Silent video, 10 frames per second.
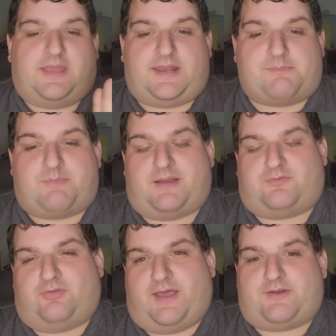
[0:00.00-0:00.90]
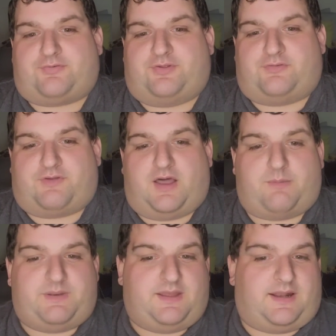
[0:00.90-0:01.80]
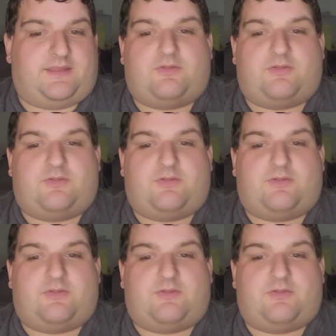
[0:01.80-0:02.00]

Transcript: and a much lighter sense of comedy on it.